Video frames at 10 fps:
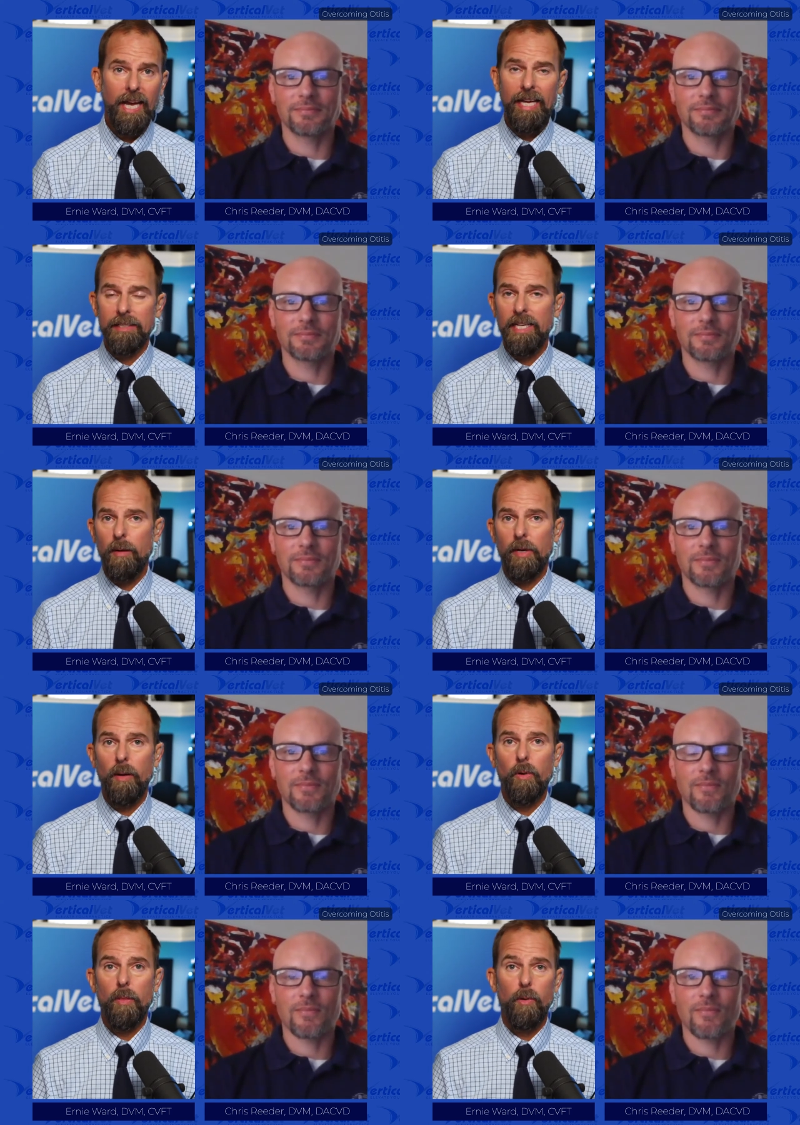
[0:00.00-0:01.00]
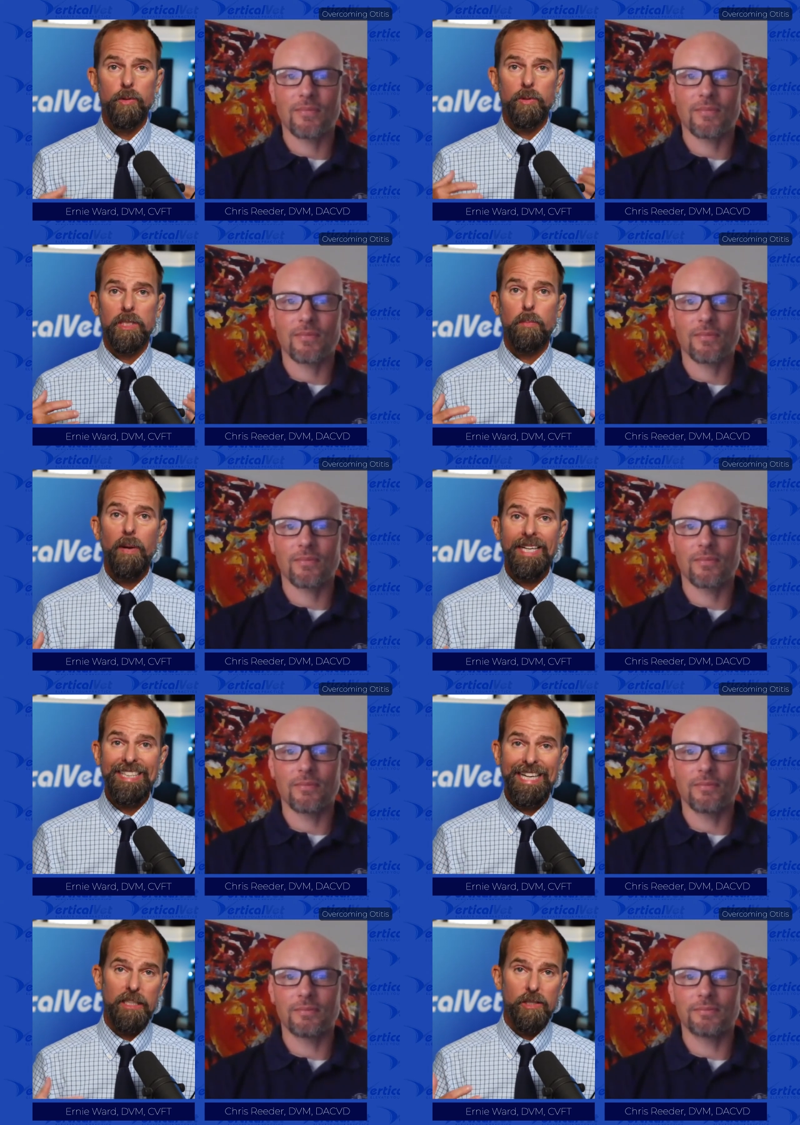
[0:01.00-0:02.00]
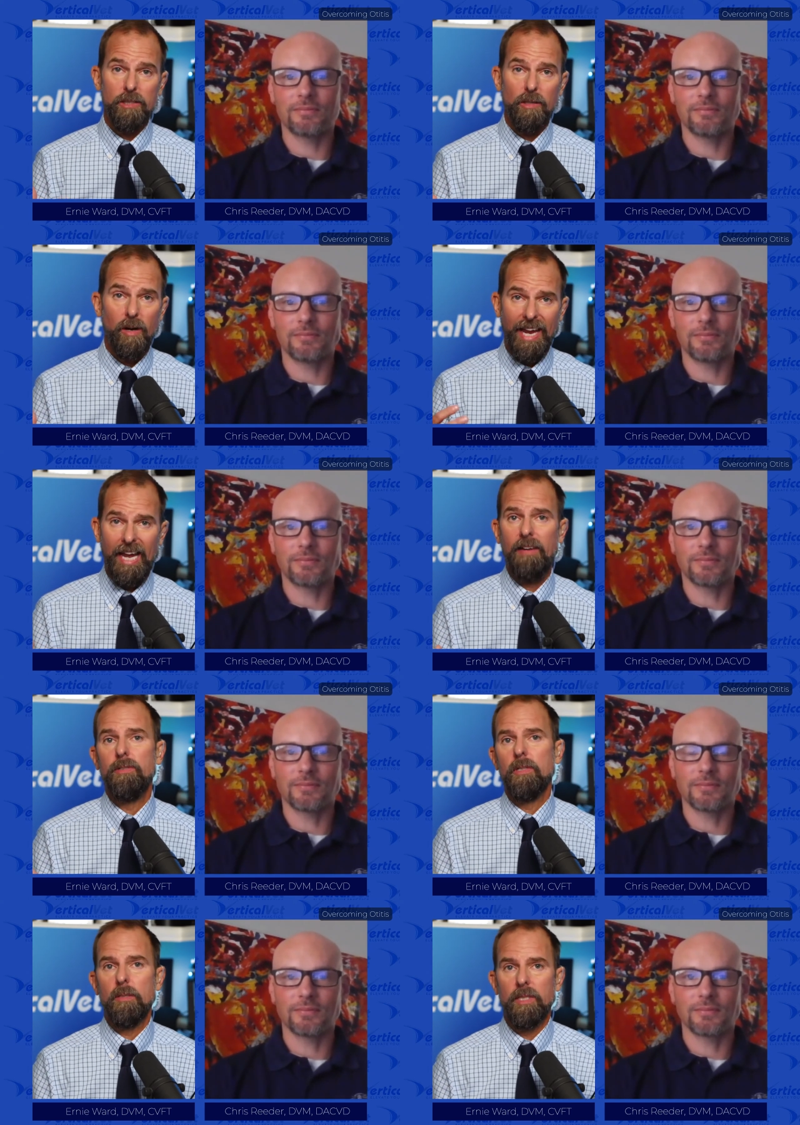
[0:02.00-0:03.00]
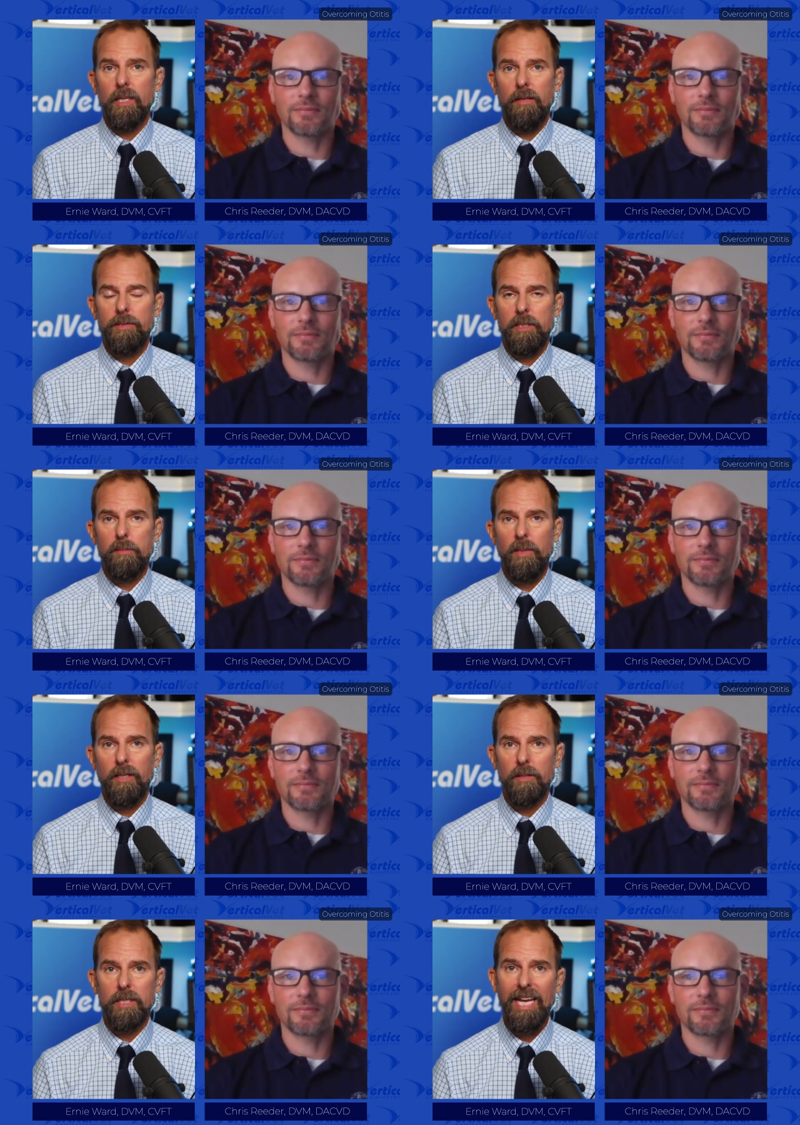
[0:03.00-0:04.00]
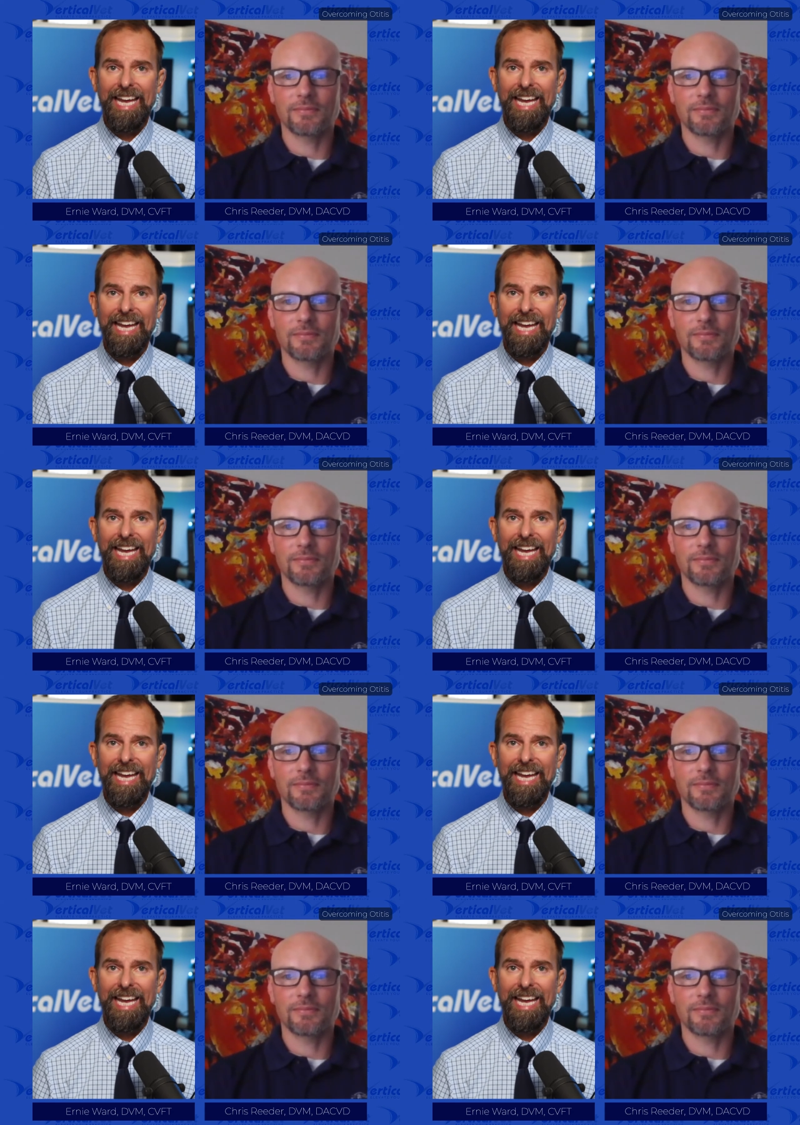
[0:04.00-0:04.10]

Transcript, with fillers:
Speaker 1: He has now become one of the most respected and sought after dermatology speakers